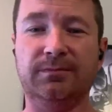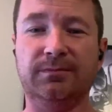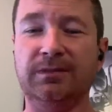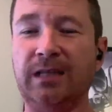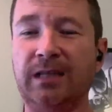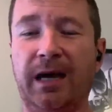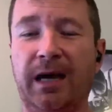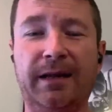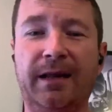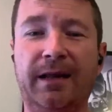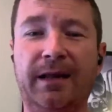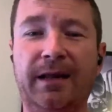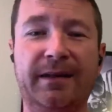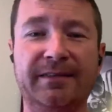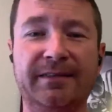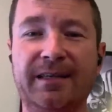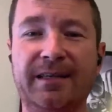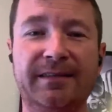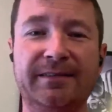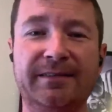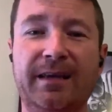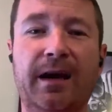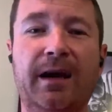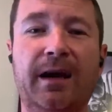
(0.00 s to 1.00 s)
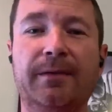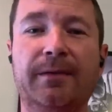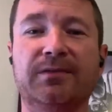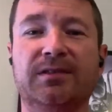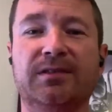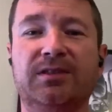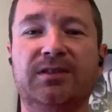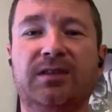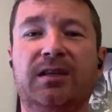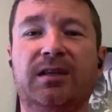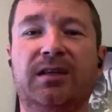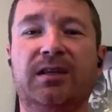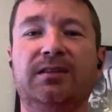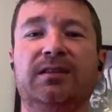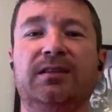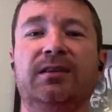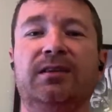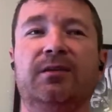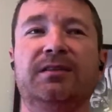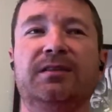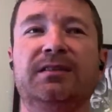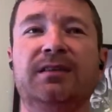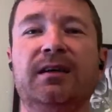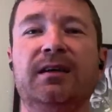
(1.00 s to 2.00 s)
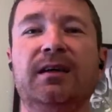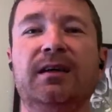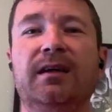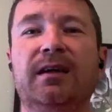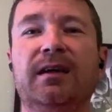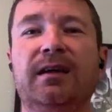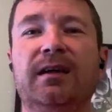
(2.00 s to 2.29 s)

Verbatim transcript: 9 out of 10 times. You know, it's